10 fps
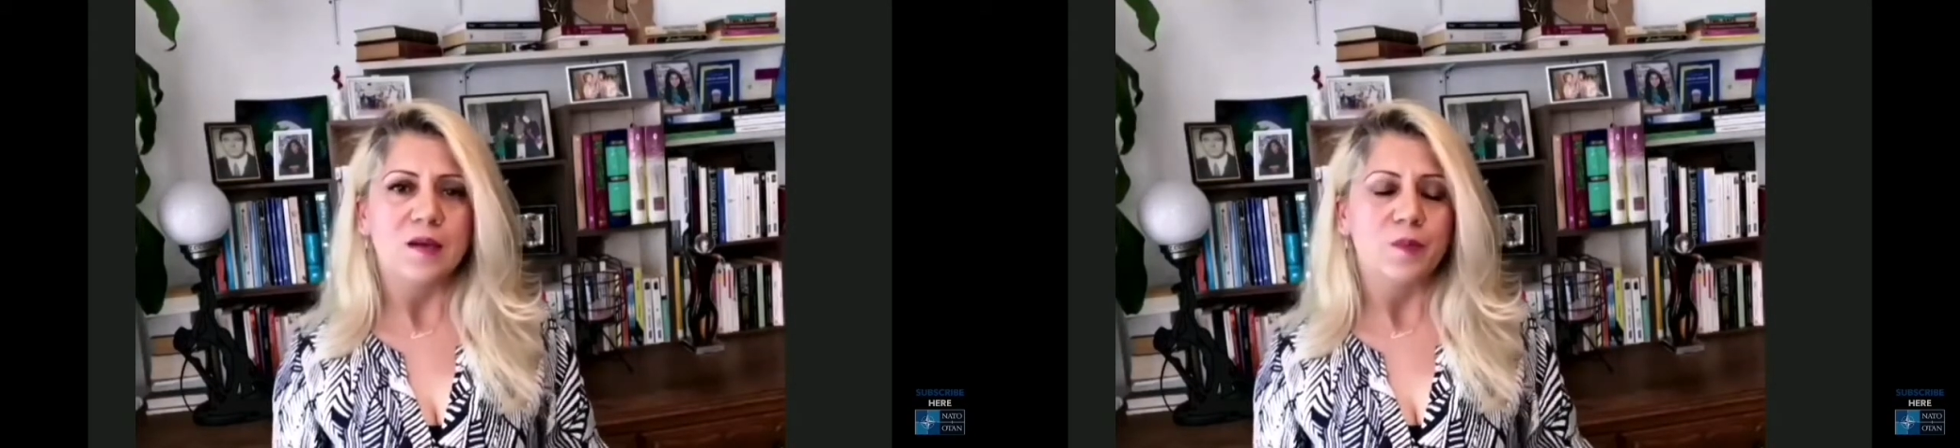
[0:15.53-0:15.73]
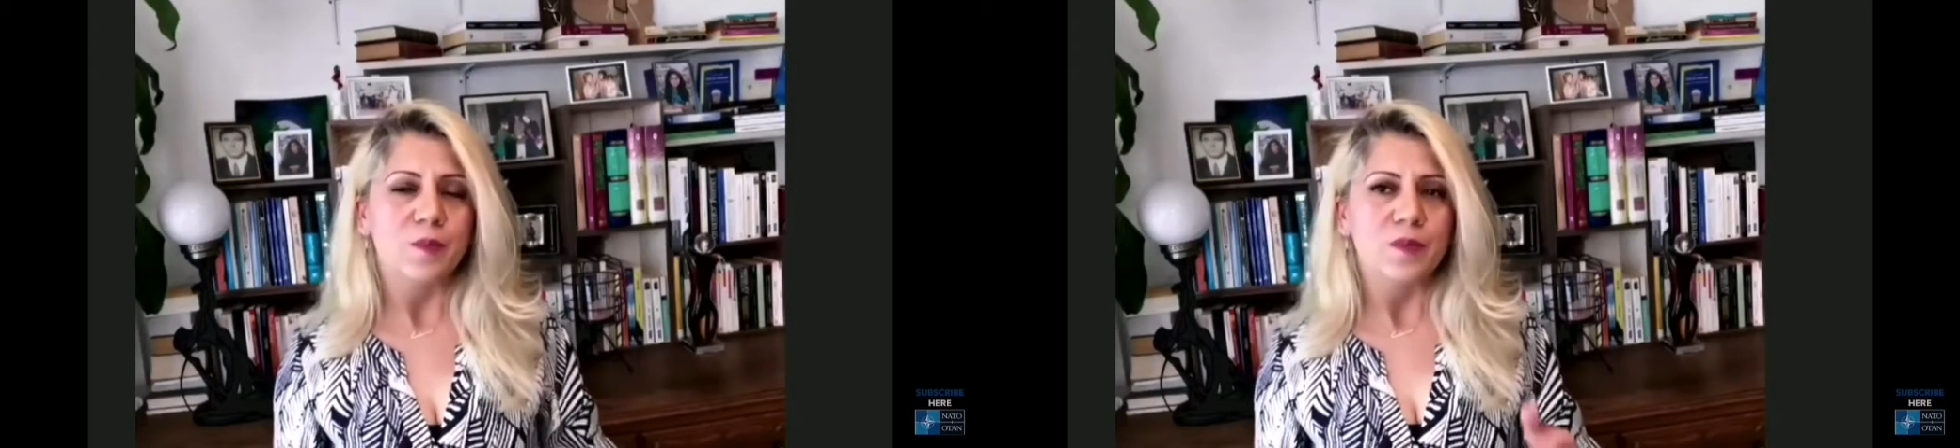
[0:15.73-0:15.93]

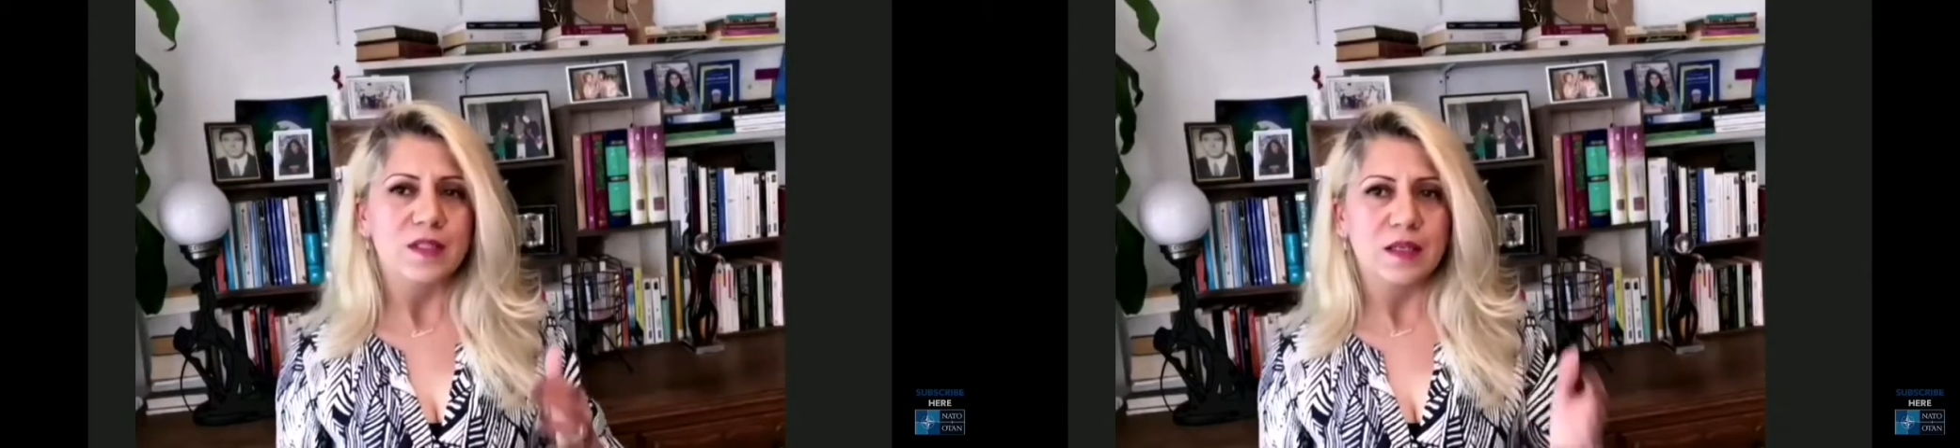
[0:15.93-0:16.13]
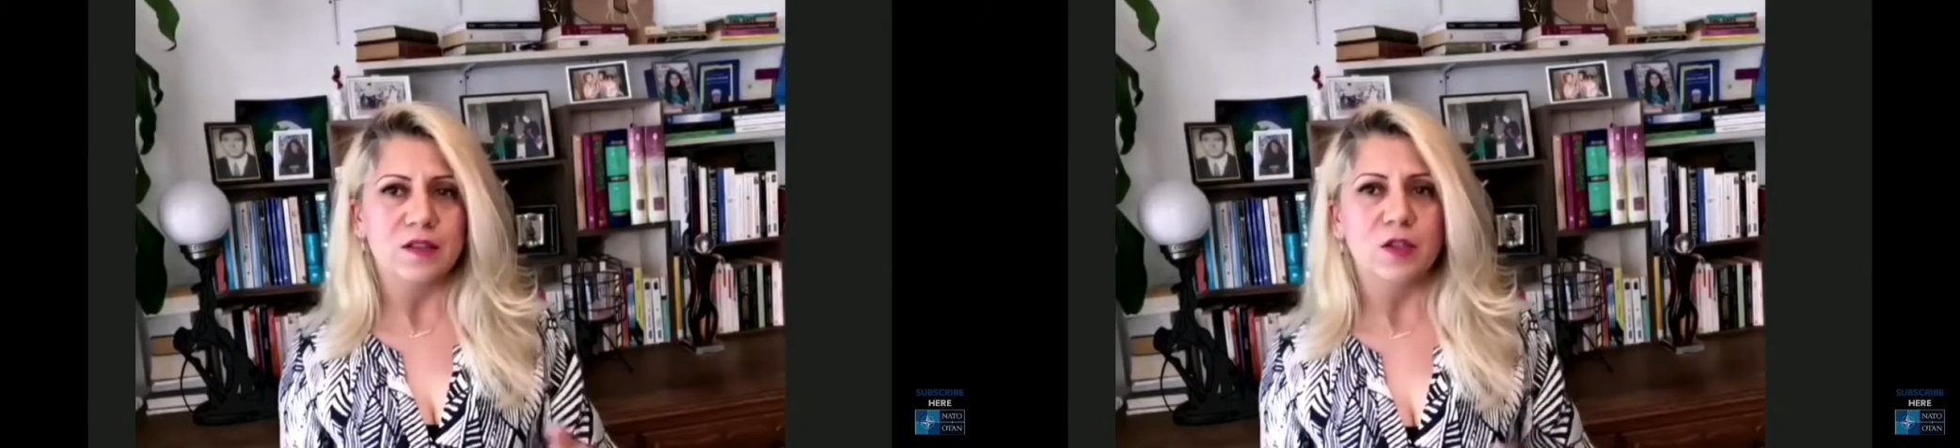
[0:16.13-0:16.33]
The
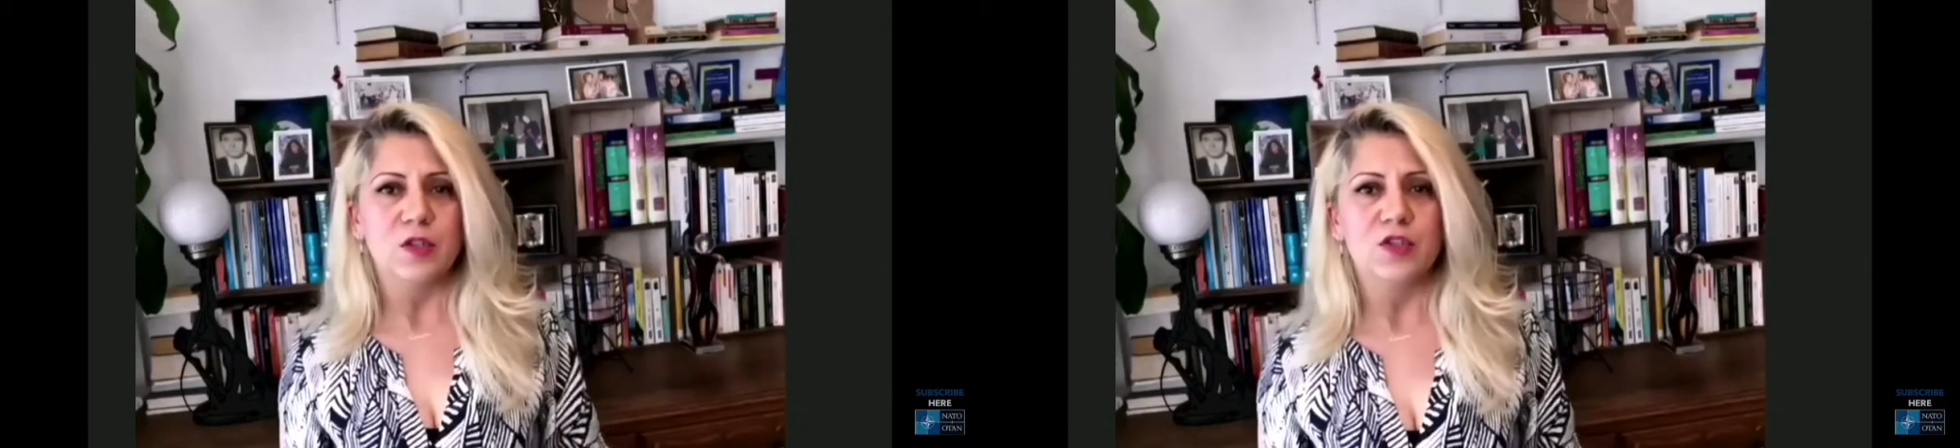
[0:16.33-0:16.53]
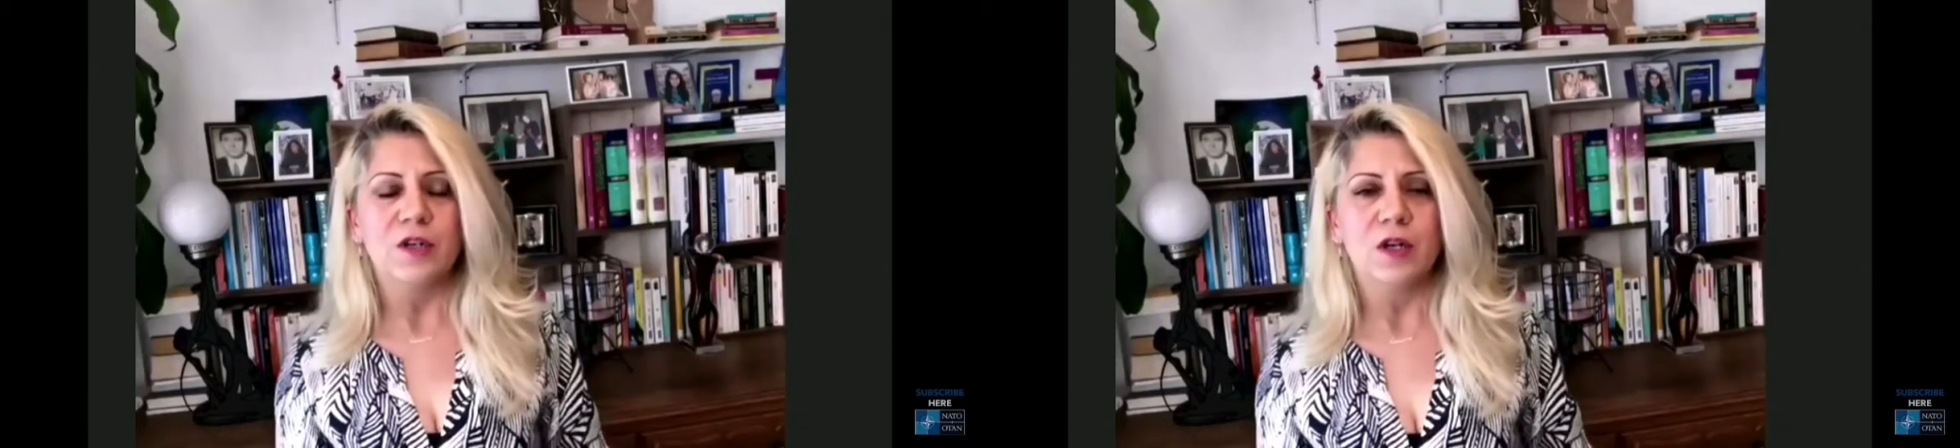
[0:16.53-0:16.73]
Secretary
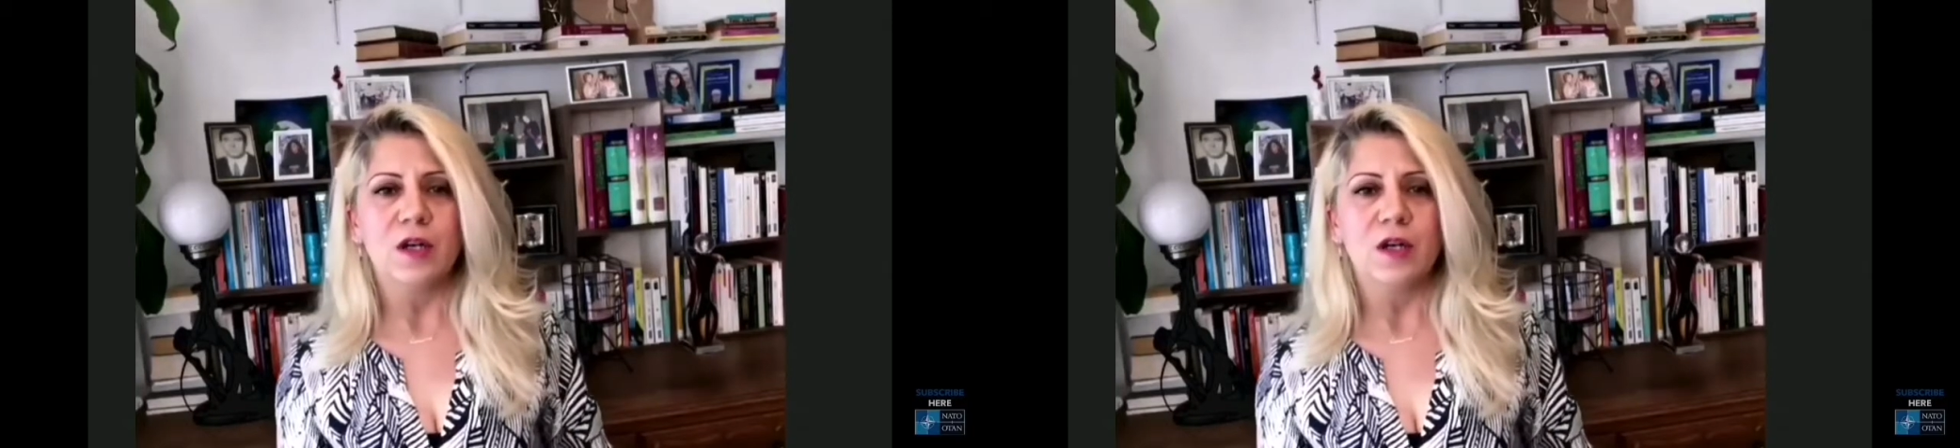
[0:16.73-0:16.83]
General,